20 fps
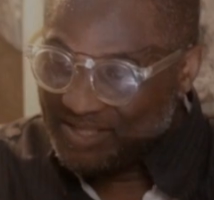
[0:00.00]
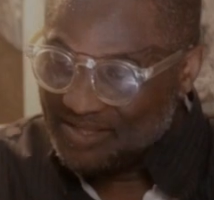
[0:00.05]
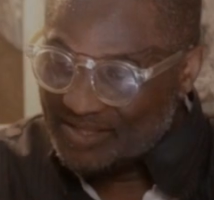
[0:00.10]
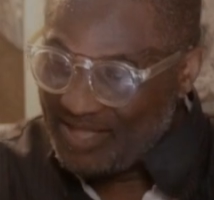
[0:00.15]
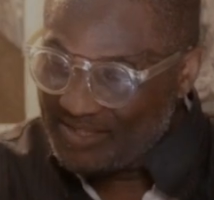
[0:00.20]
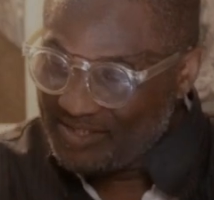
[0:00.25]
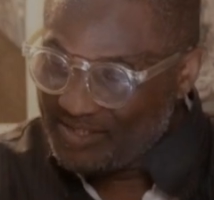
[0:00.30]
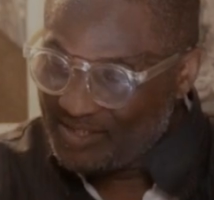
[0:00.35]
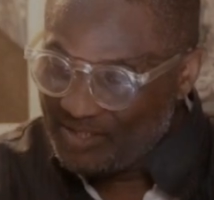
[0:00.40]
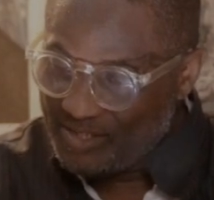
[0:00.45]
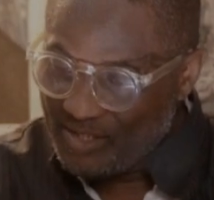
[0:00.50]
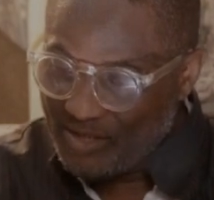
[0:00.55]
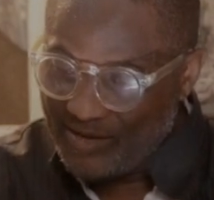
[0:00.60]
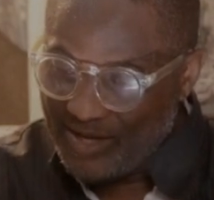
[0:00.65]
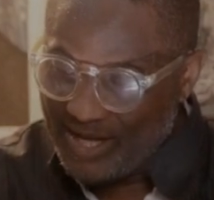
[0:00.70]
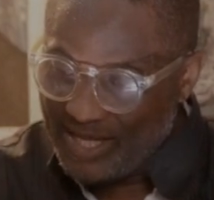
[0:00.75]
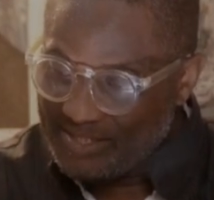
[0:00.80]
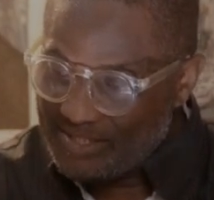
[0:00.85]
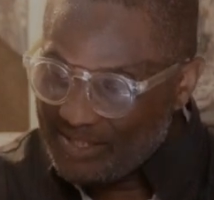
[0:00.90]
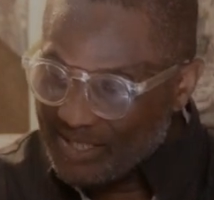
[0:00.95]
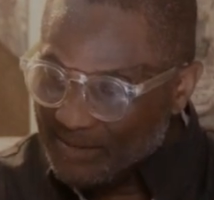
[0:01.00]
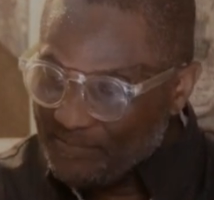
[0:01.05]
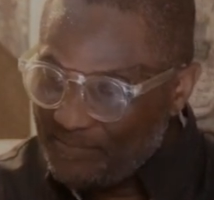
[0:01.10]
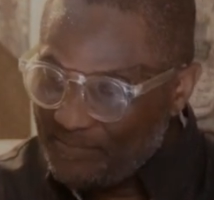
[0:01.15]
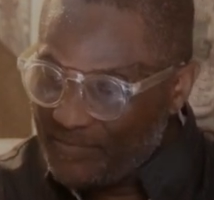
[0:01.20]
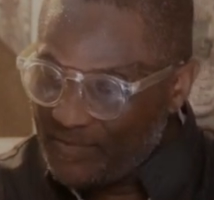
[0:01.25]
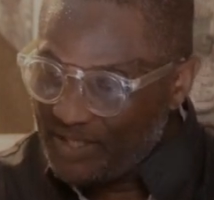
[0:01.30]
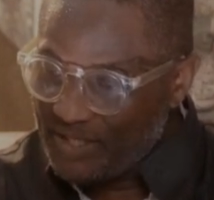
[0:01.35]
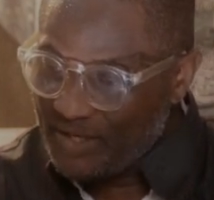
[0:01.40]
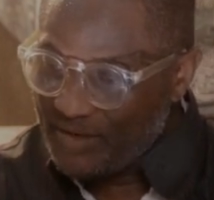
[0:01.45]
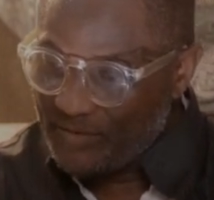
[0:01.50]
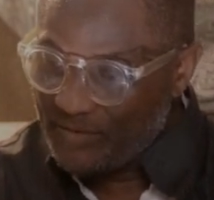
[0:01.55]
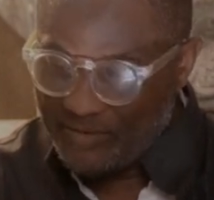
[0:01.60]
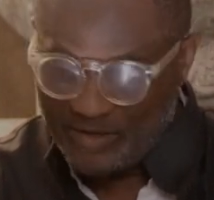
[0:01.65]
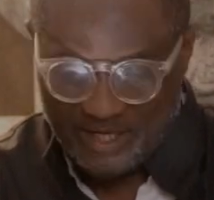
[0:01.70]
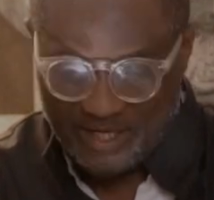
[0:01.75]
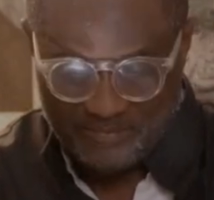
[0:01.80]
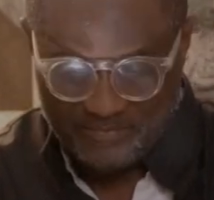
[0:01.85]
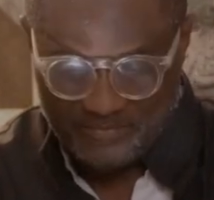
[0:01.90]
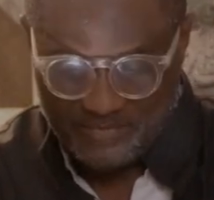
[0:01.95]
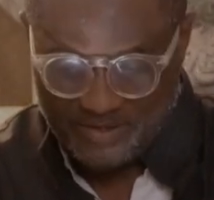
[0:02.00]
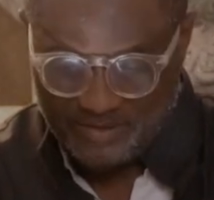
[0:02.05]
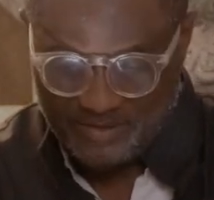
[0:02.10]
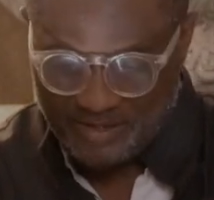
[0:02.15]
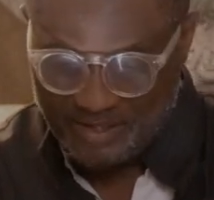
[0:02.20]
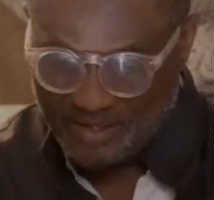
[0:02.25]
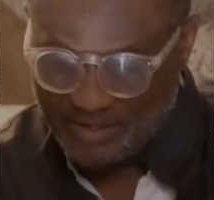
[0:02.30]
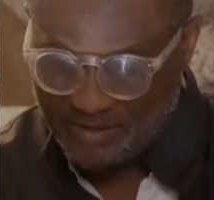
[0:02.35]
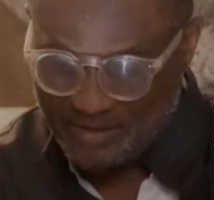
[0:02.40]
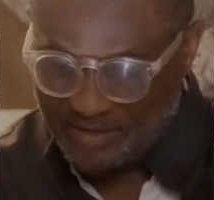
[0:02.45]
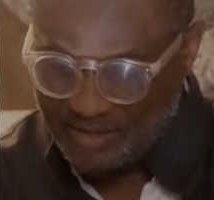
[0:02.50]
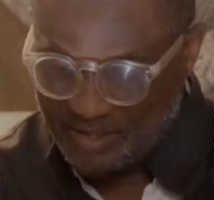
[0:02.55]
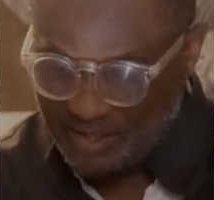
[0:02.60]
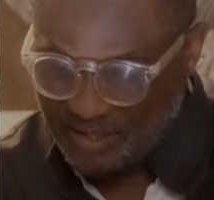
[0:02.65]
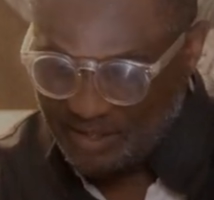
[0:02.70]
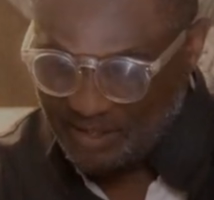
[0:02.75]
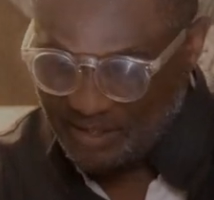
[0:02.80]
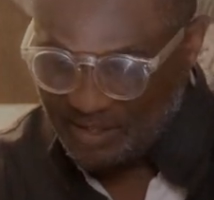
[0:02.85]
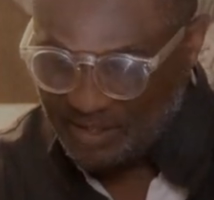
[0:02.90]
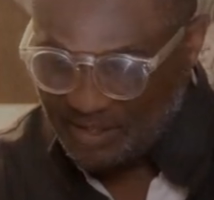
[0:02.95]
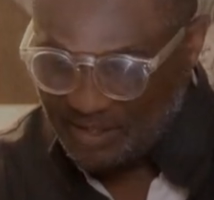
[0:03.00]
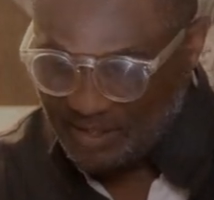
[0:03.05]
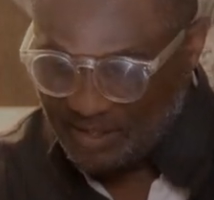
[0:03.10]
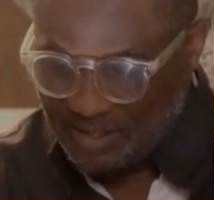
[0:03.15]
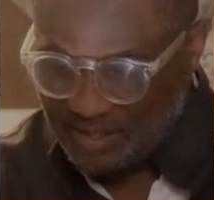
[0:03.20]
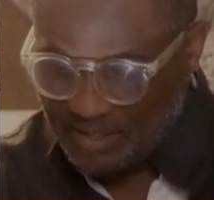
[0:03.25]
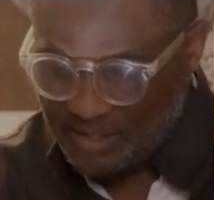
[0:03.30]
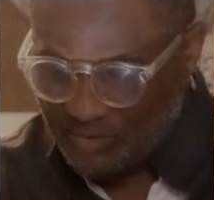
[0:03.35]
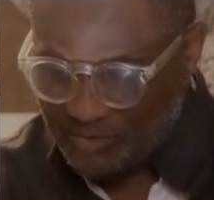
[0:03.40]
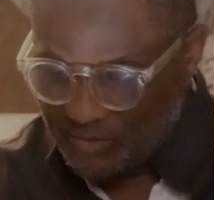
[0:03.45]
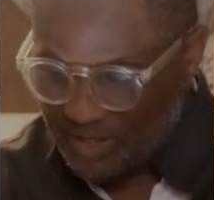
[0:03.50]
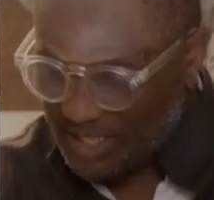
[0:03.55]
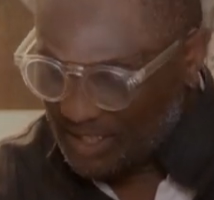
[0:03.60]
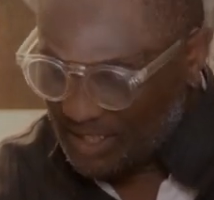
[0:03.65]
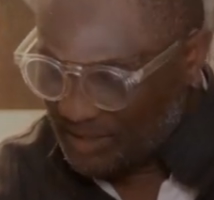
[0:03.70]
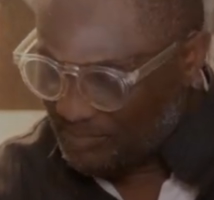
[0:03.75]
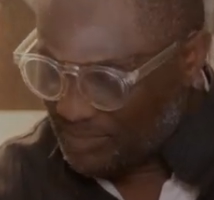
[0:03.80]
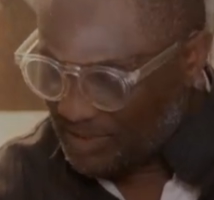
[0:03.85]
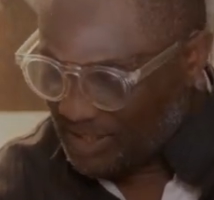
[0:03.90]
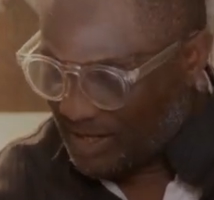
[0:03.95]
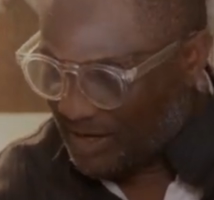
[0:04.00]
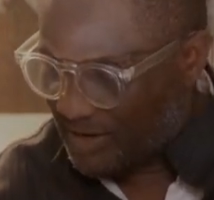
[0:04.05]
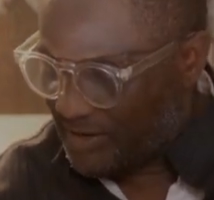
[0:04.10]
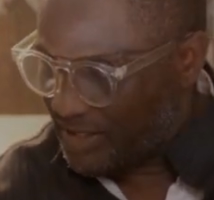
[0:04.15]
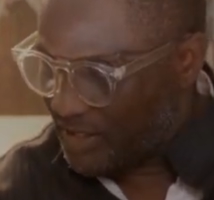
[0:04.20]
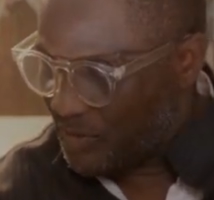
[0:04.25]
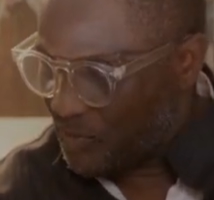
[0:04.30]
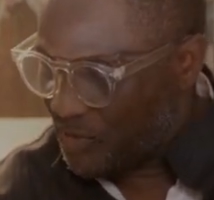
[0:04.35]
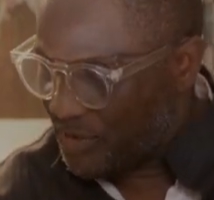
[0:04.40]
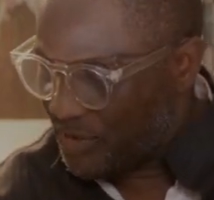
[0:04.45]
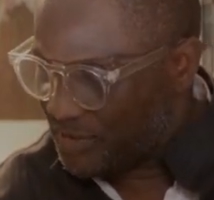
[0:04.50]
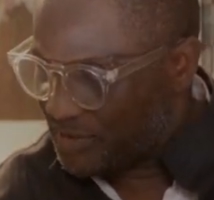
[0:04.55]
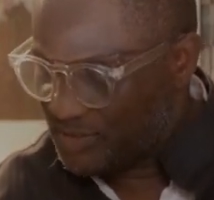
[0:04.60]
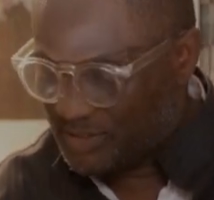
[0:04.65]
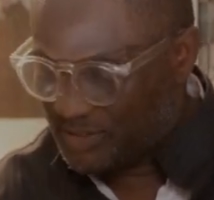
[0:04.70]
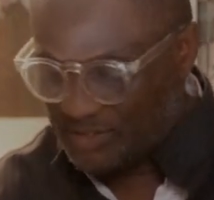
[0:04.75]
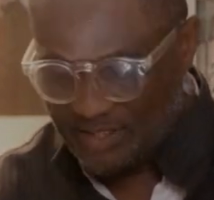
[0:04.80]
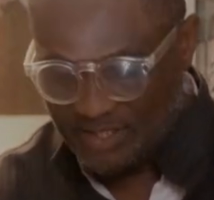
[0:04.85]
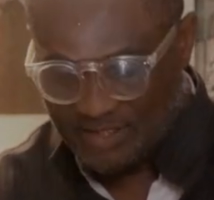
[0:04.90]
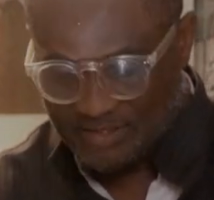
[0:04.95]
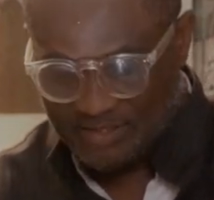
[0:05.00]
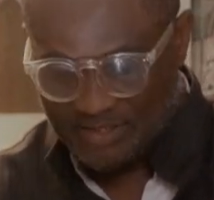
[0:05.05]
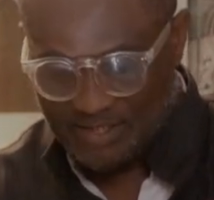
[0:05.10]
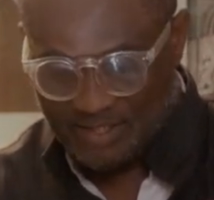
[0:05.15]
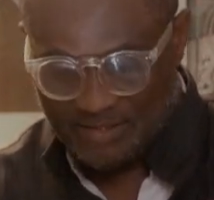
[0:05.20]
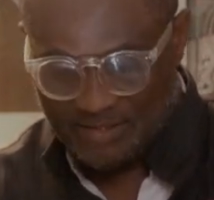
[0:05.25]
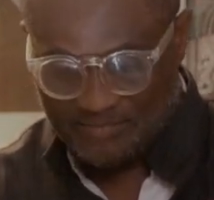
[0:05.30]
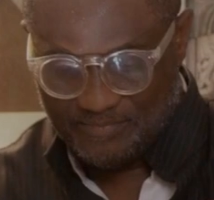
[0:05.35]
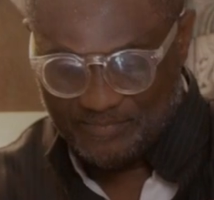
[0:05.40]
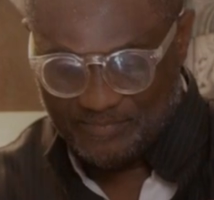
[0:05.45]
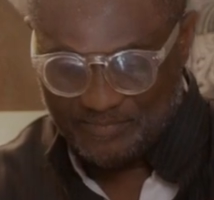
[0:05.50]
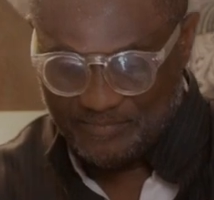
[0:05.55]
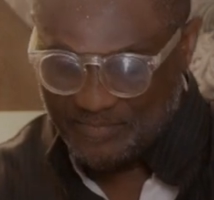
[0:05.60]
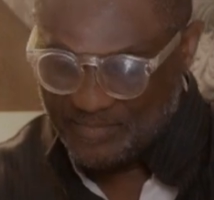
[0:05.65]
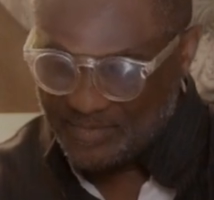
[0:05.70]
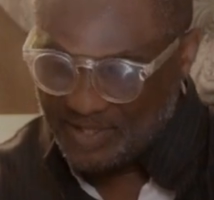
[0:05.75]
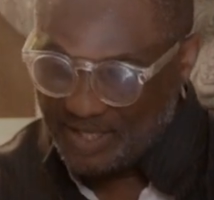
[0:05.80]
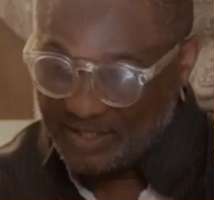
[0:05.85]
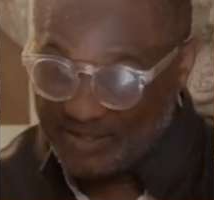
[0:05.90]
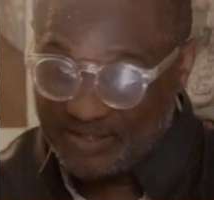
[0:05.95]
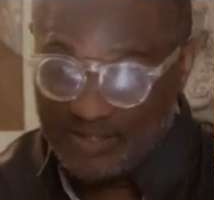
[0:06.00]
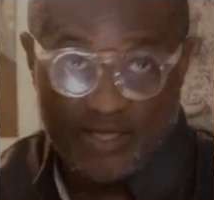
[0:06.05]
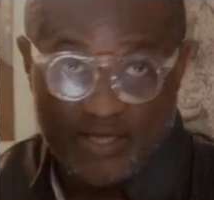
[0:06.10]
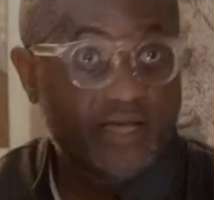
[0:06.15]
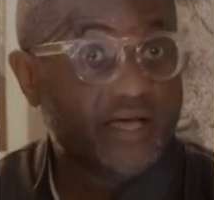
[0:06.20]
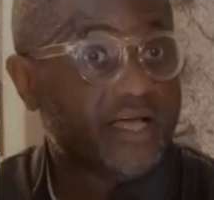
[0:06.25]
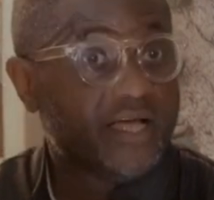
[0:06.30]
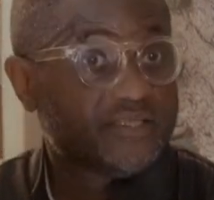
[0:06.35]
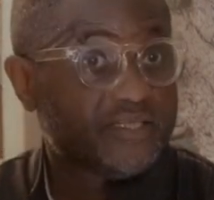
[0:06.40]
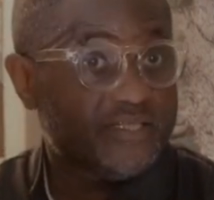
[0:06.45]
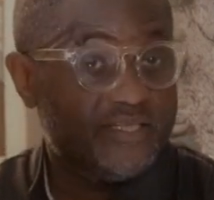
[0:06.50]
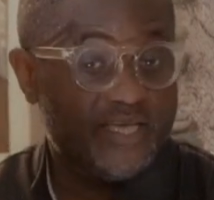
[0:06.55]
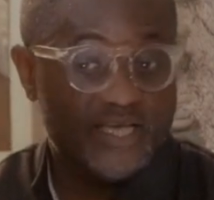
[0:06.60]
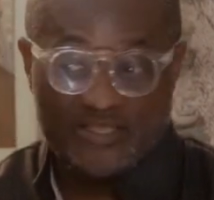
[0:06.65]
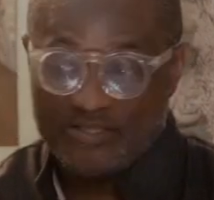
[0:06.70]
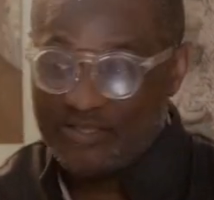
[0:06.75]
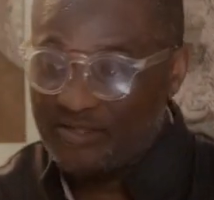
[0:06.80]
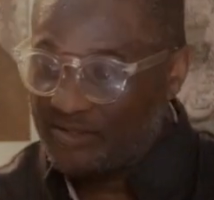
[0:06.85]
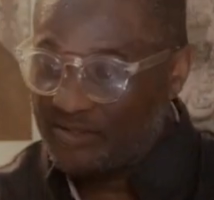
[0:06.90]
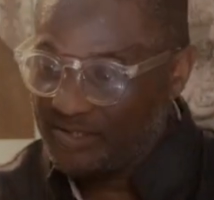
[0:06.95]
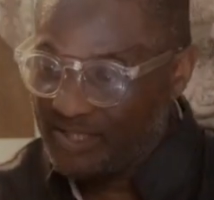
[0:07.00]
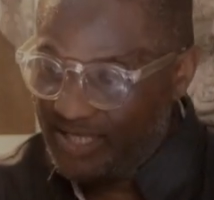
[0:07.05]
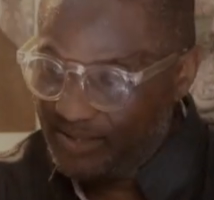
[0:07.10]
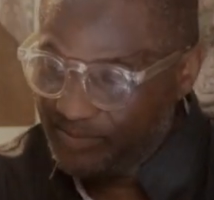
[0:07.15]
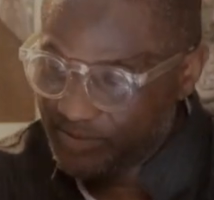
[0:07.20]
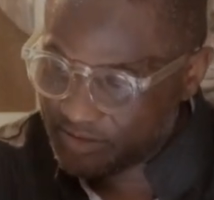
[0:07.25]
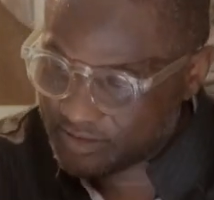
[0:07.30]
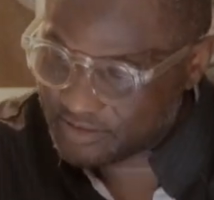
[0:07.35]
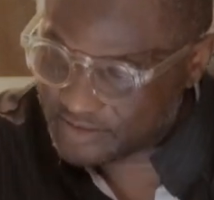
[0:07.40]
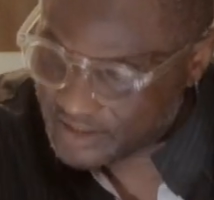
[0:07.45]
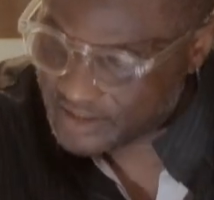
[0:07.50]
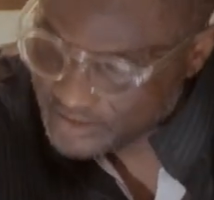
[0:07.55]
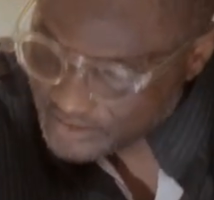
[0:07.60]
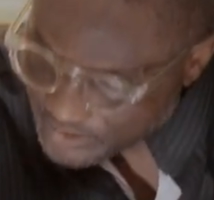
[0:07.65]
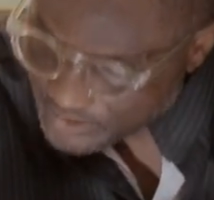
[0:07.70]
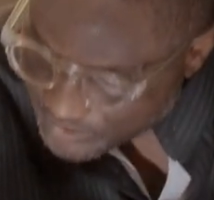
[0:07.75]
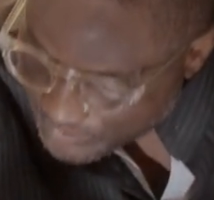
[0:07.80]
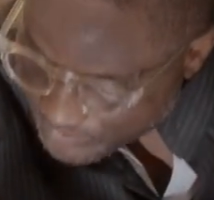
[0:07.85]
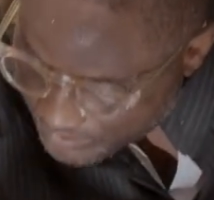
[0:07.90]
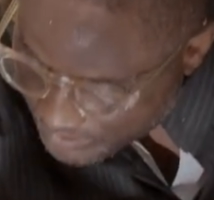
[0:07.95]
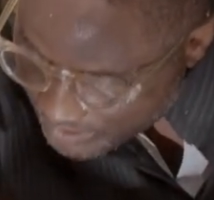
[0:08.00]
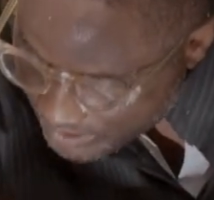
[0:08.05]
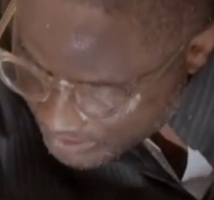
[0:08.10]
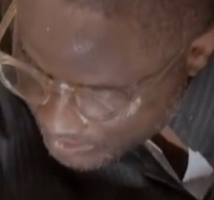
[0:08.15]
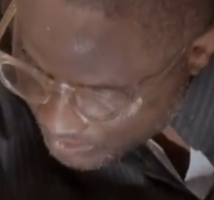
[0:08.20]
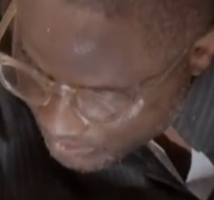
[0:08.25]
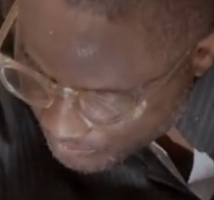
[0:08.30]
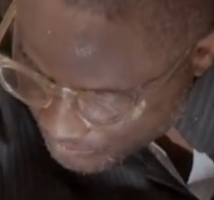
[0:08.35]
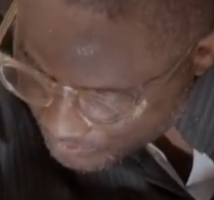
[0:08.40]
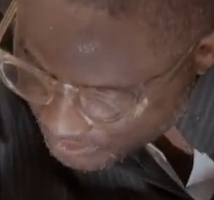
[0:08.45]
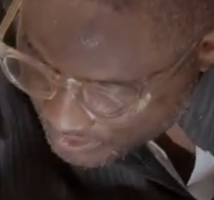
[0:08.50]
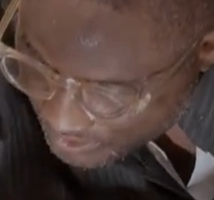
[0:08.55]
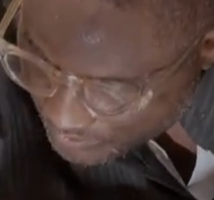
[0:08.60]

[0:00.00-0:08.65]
that's, you know, and the way Bellari works as a textiles label is that, you know, we